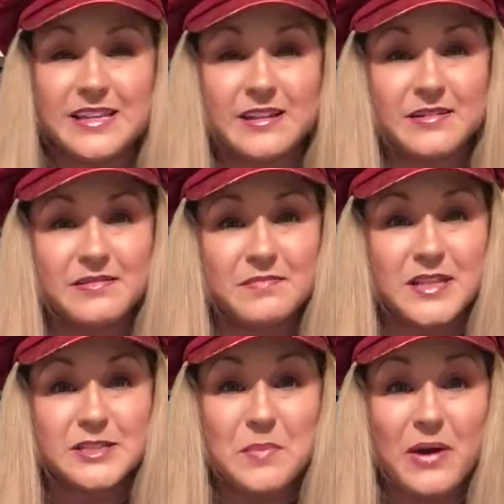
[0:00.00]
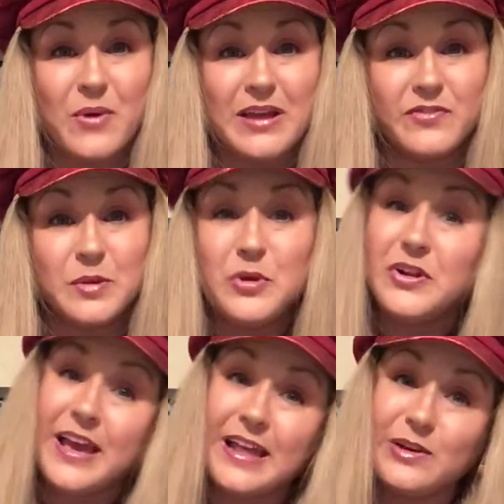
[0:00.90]
and that's my way of
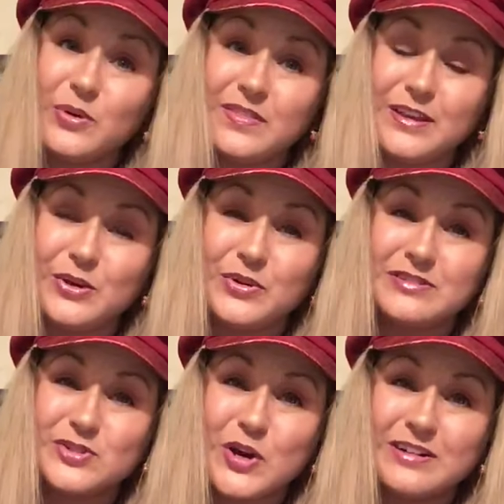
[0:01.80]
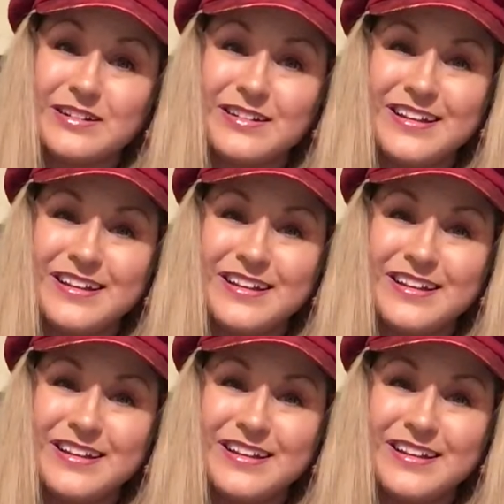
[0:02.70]
communicating with you and trying to